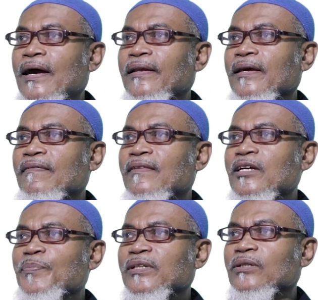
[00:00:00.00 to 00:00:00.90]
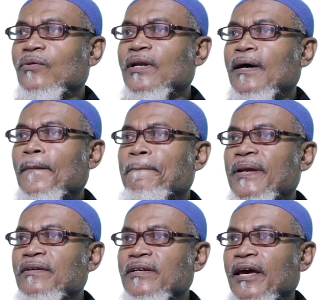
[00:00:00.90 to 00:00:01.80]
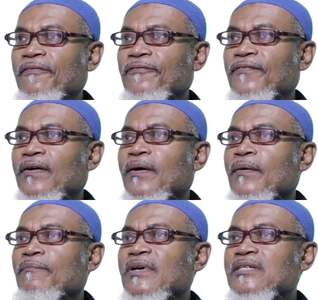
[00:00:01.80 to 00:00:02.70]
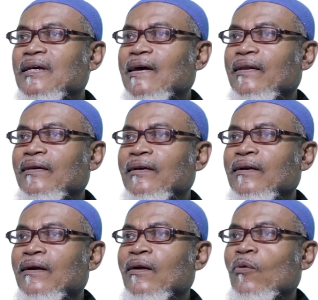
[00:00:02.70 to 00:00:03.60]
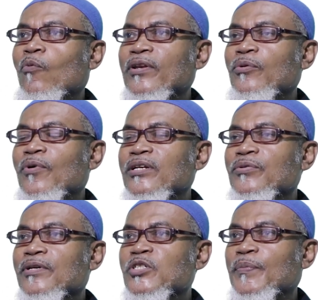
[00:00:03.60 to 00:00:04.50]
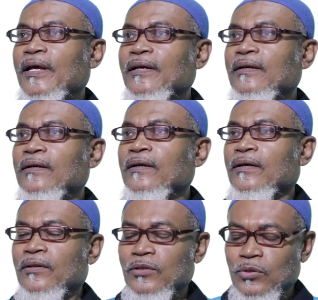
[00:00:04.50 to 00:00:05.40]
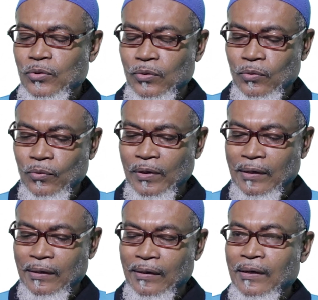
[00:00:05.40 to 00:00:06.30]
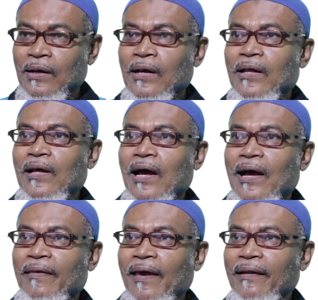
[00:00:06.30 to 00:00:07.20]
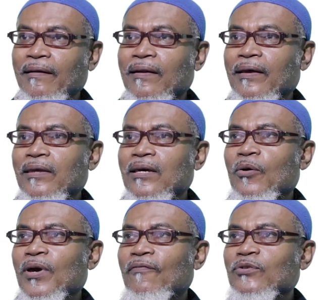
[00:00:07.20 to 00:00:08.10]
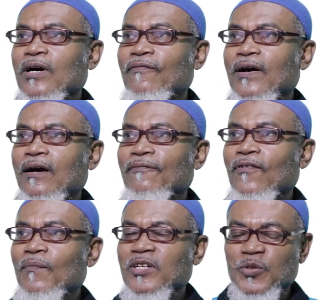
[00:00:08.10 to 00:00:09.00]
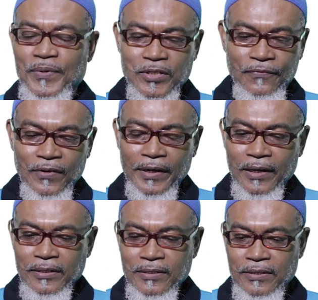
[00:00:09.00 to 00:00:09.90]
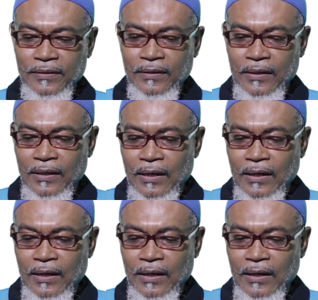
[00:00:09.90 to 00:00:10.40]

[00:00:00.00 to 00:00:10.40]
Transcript: and in that particular printf basically what you want to display. So again here we have to have a format specifiers